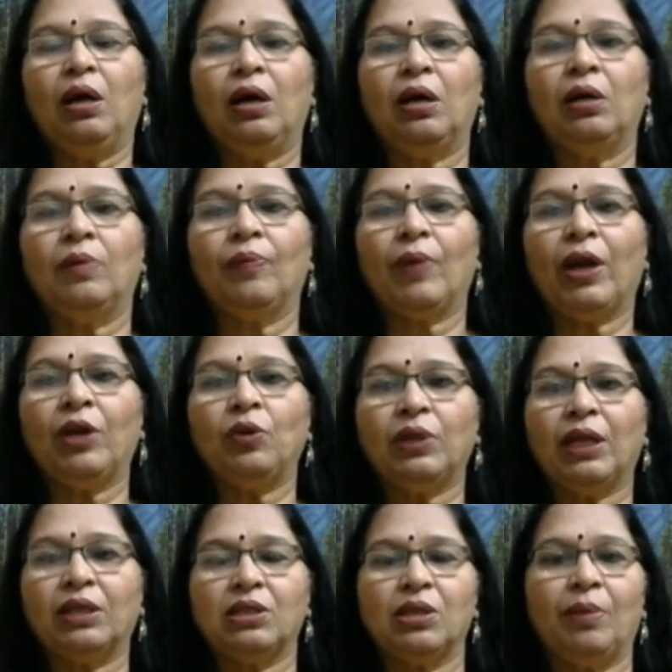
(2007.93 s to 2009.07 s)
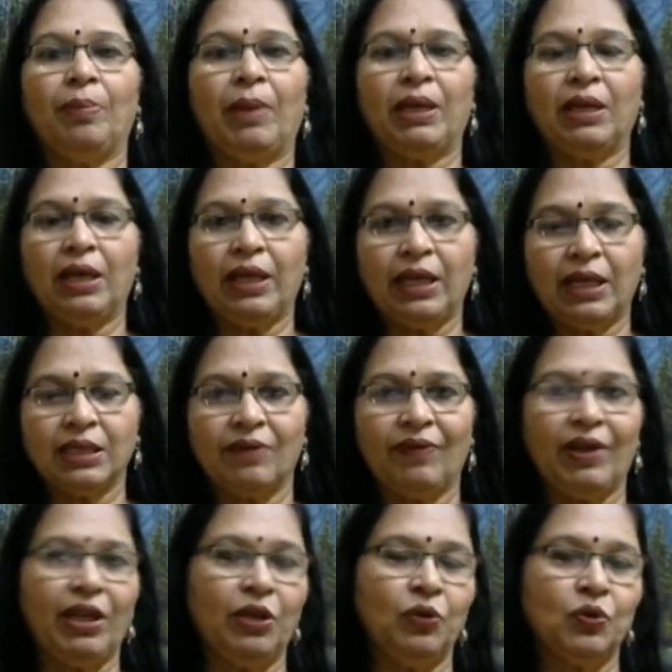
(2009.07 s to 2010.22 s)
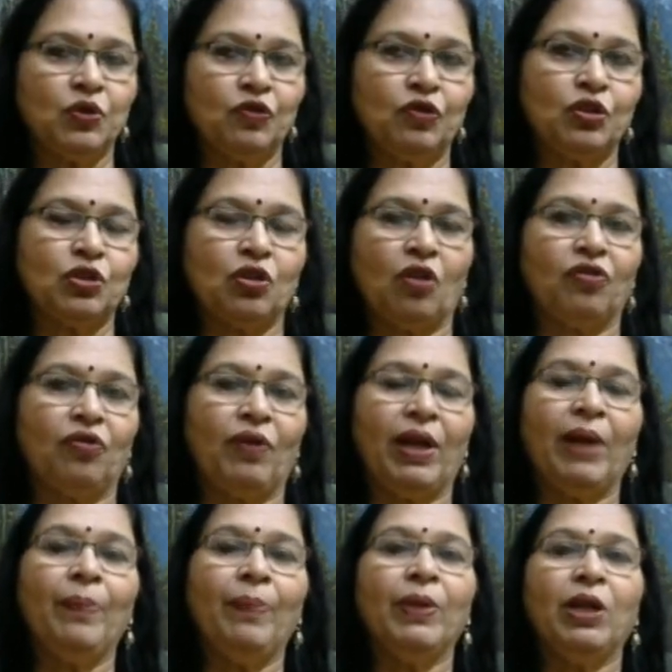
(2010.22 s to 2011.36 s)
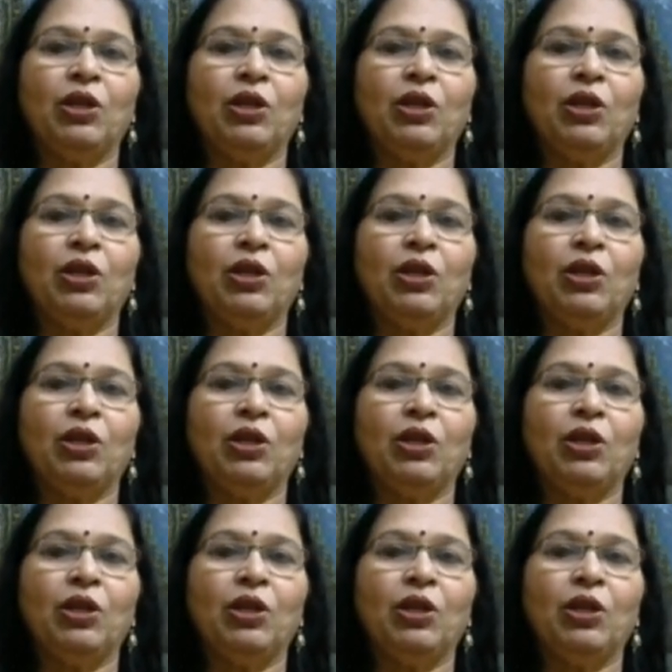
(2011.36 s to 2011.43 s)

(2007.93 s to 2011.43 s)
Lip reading: I know that Mendeley is a very useful software.